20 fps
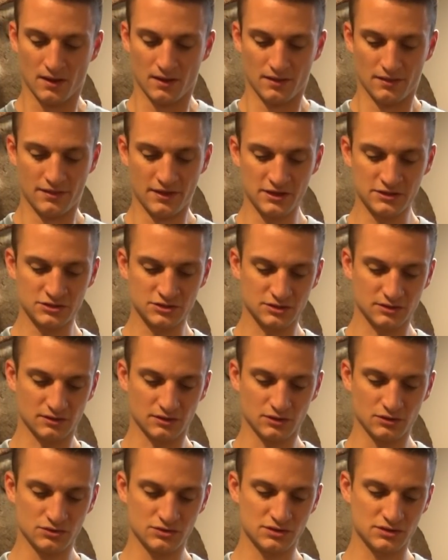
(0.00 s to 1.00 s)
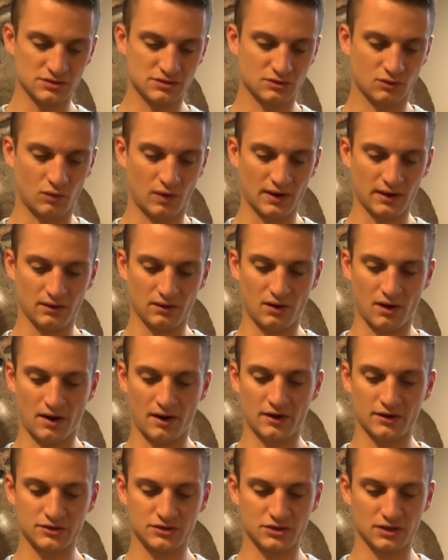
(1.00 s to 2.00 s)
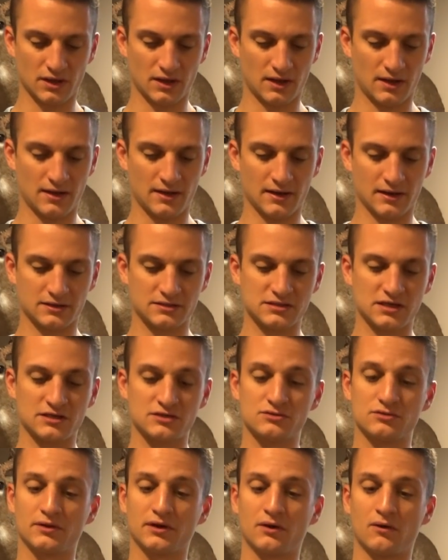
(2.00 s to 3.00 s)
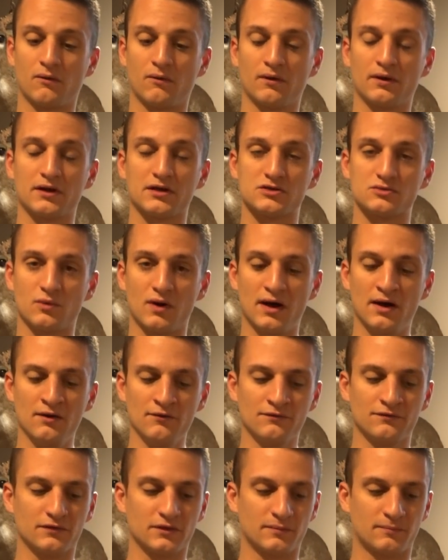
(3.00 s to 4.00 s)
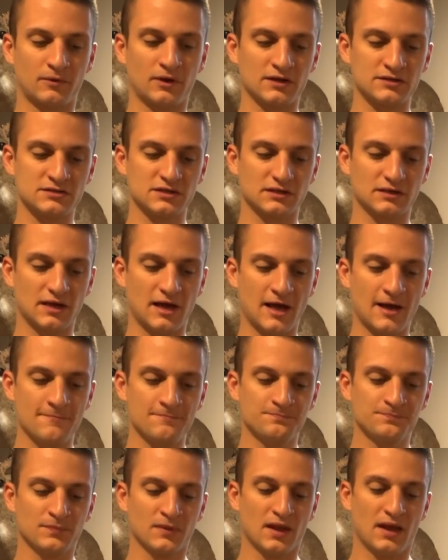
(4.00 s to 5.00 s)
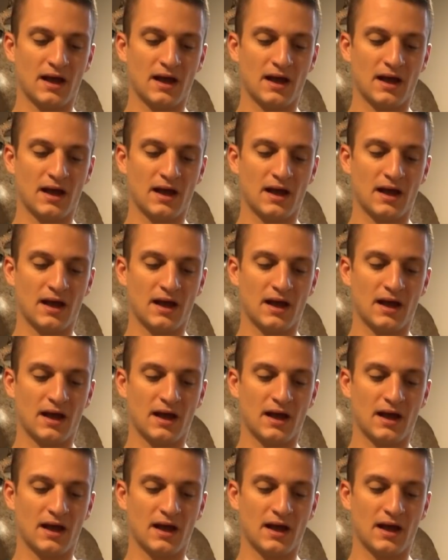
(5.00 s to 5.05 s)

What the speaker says: This uses quite a large accessory cord as well for the prusik knot.